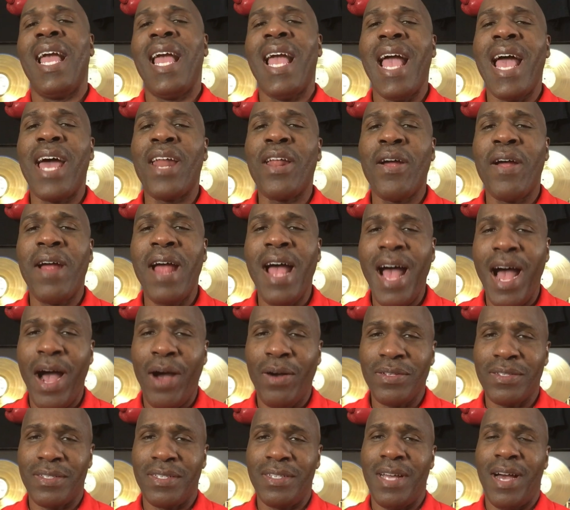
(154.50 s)
at her
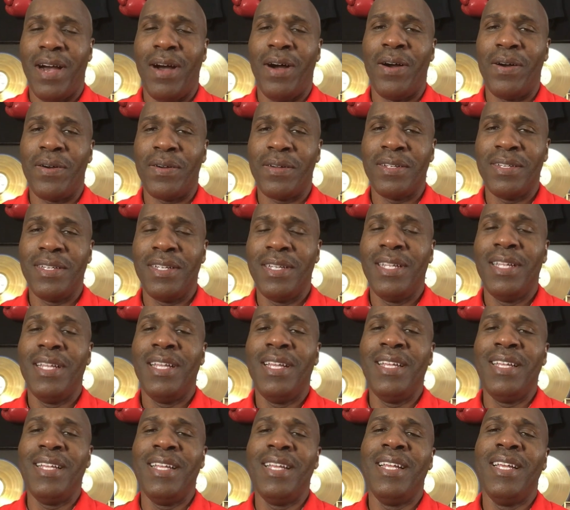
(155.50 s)
house, dog.
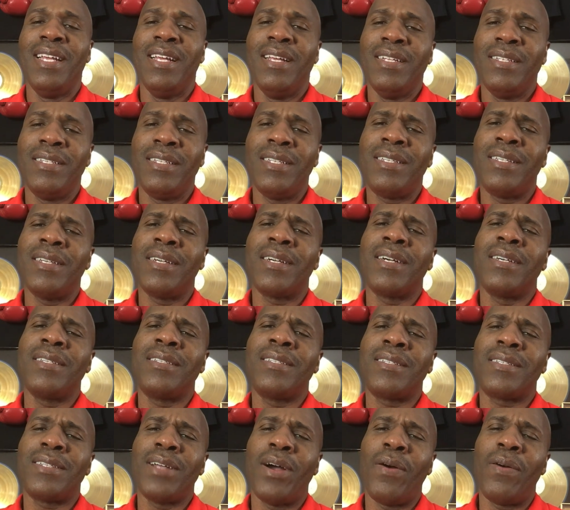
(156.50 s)
She took a
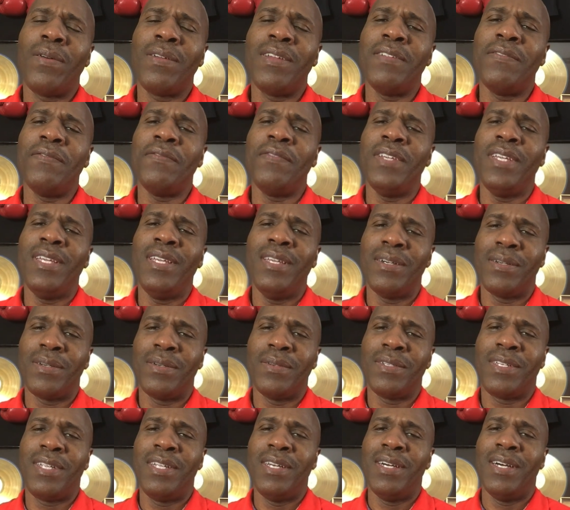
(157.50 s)
stolen
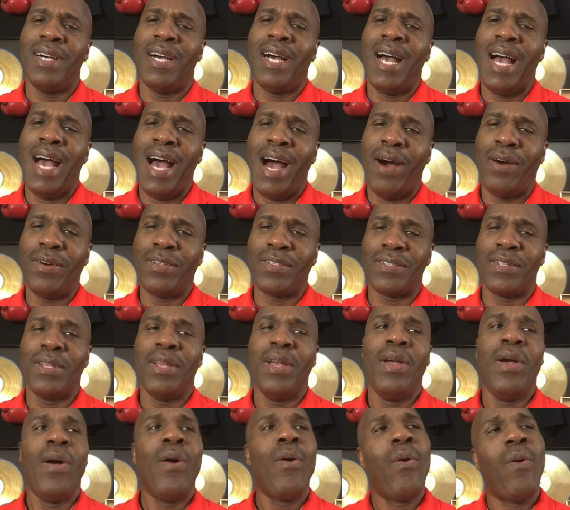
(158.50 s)
vehicle to her house
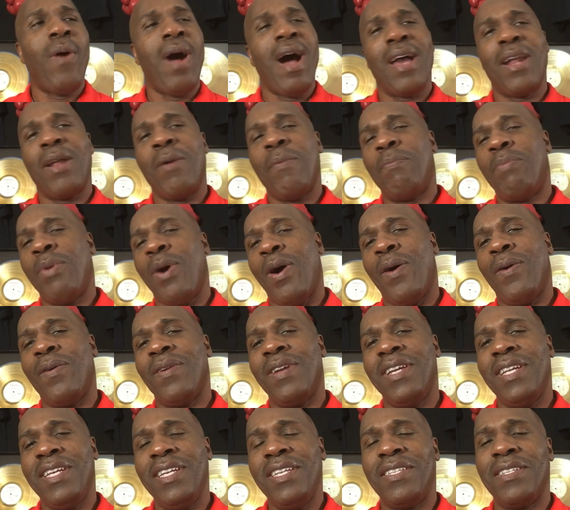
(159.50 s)
while the
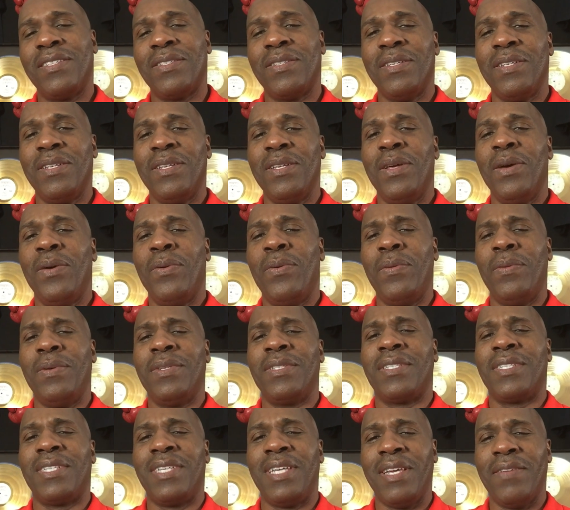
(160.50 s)
police
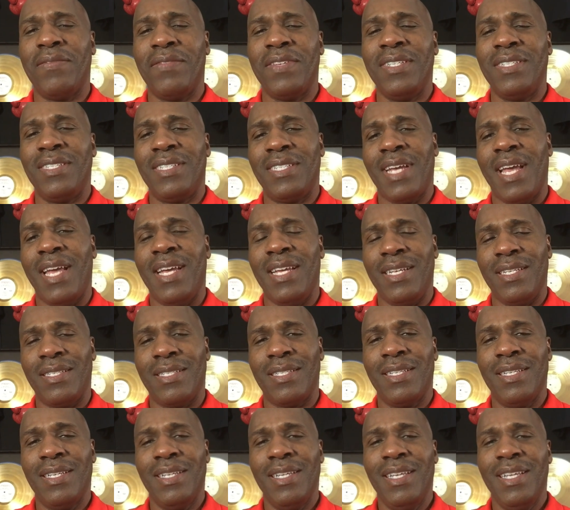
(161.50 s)
was giving
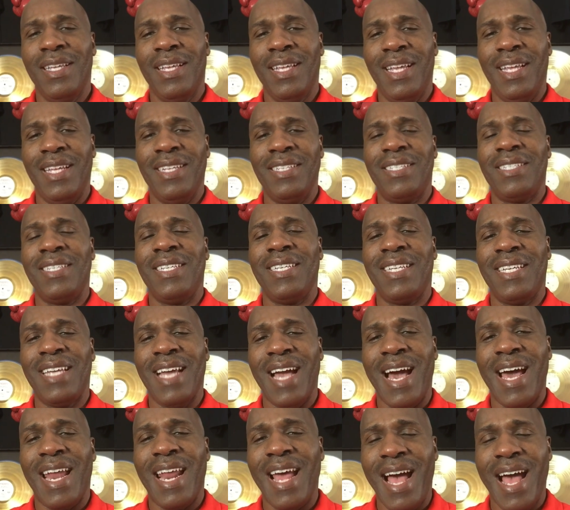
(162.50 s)
chase. And she
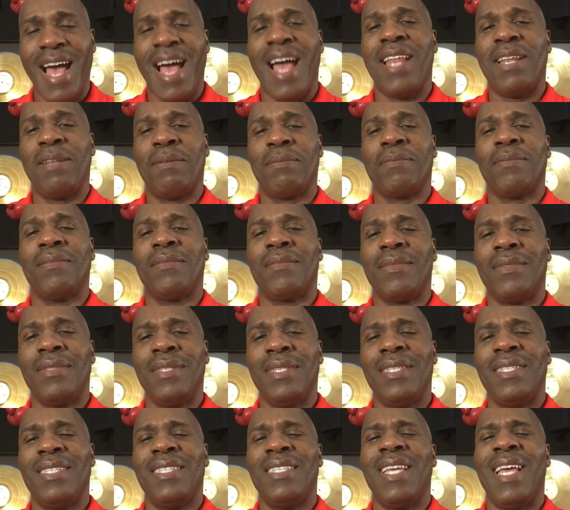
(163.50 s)
got out
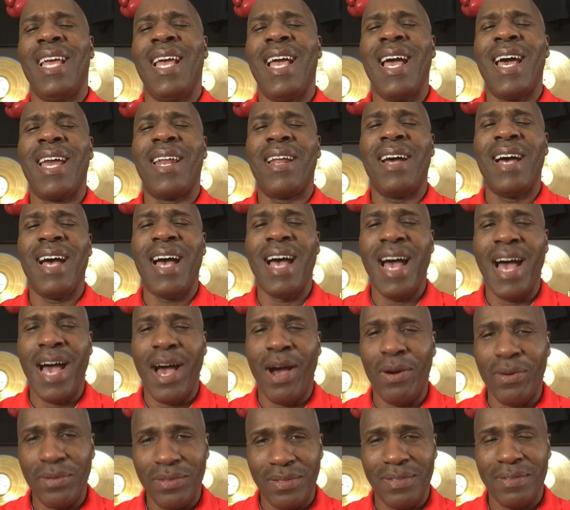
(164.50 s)
at her
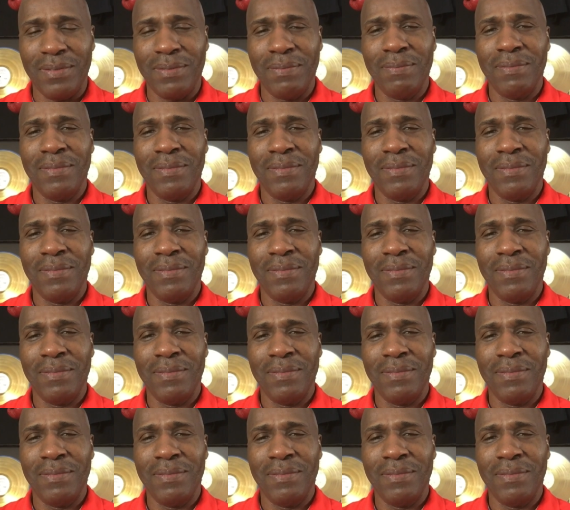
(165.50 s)
house.